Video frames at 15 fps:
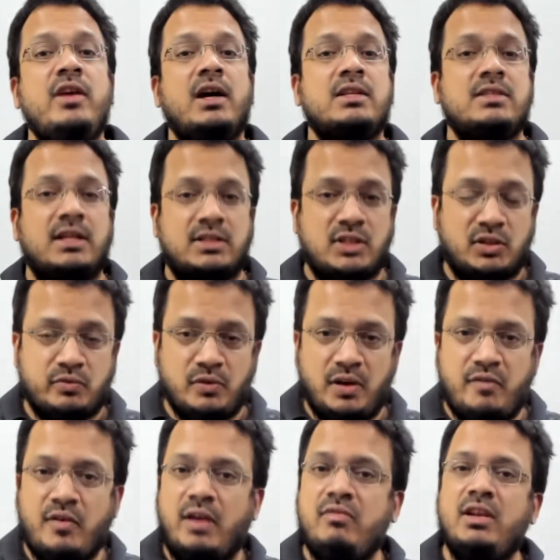are successful,
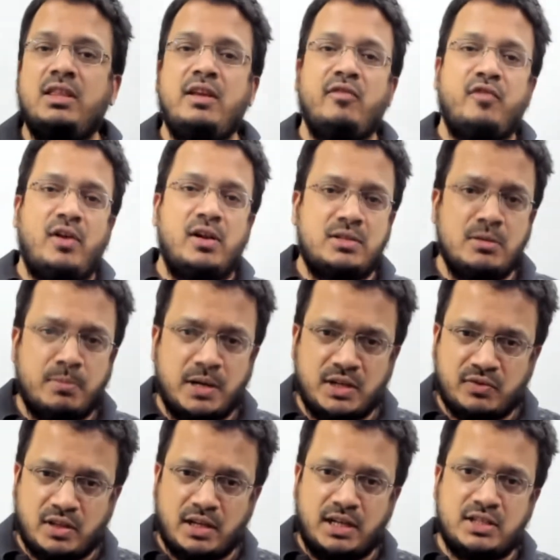if everything falls in place
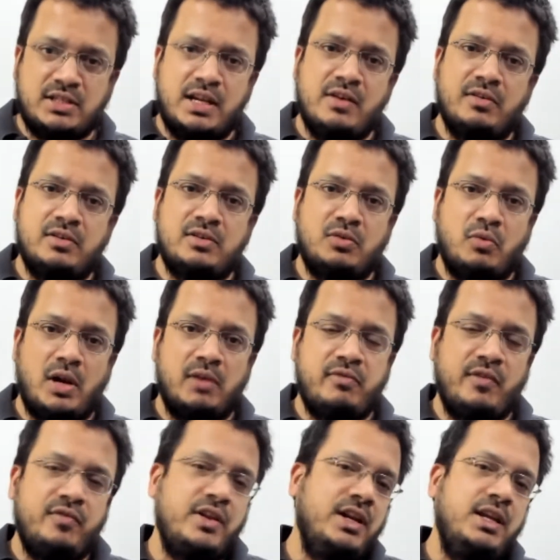for the next 10, 12,
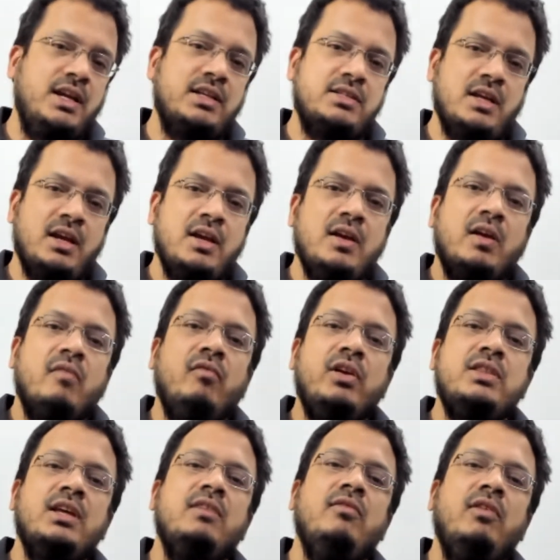15 years, we
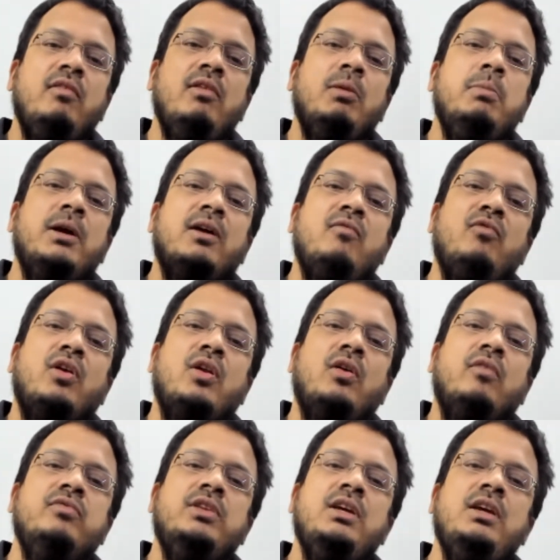think we will become
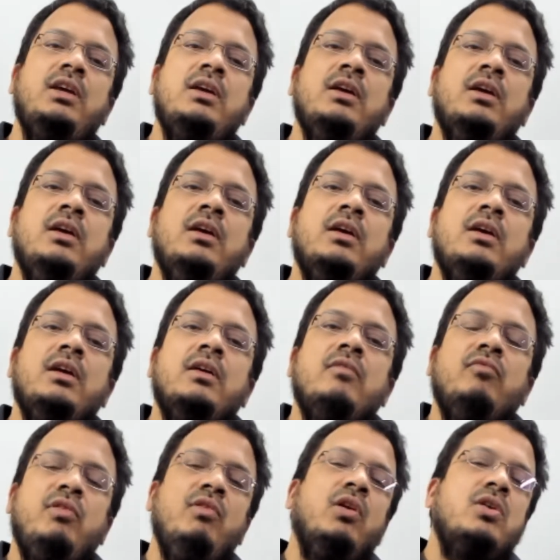
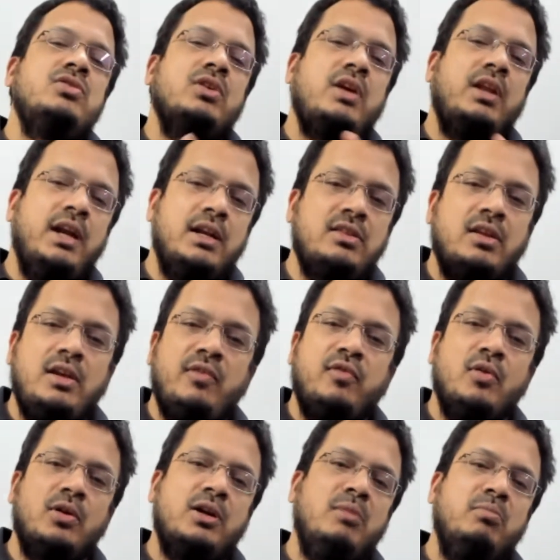we will also create
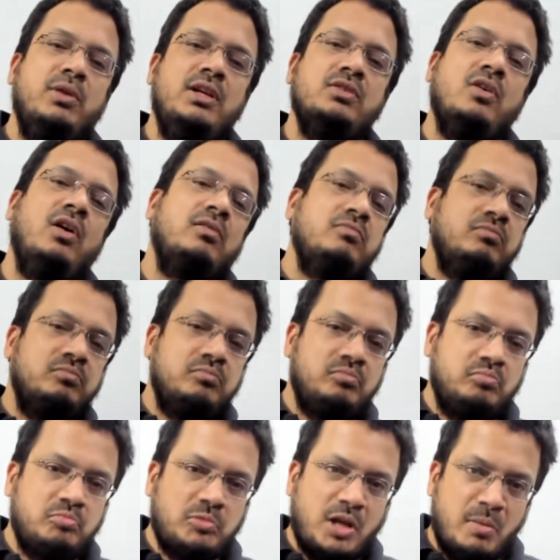3-4 companies, or
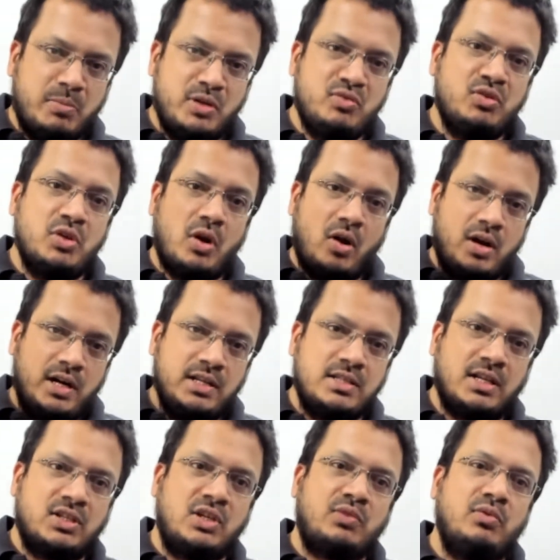companies which are already
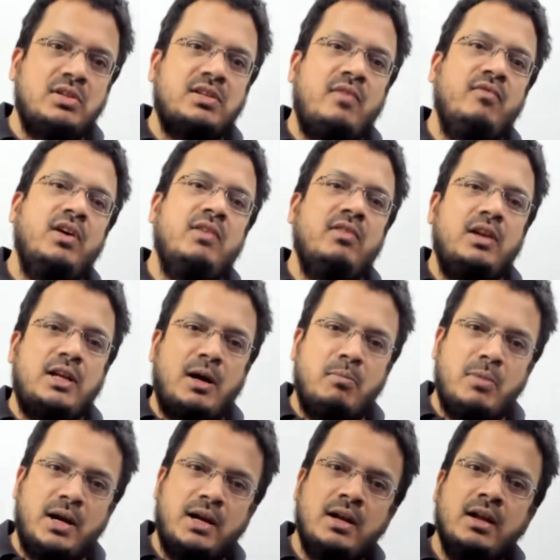successful somewhere will come
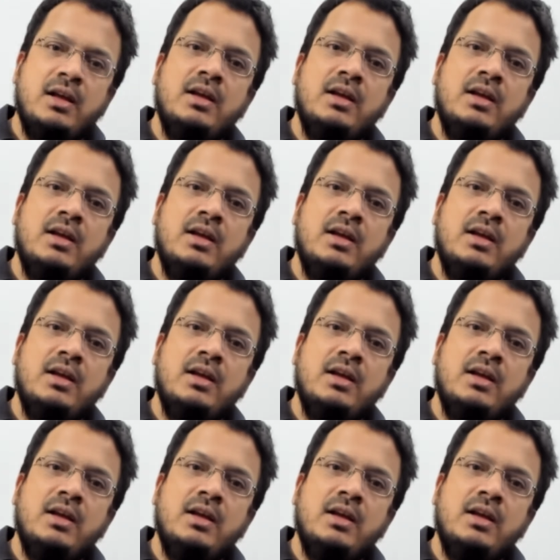and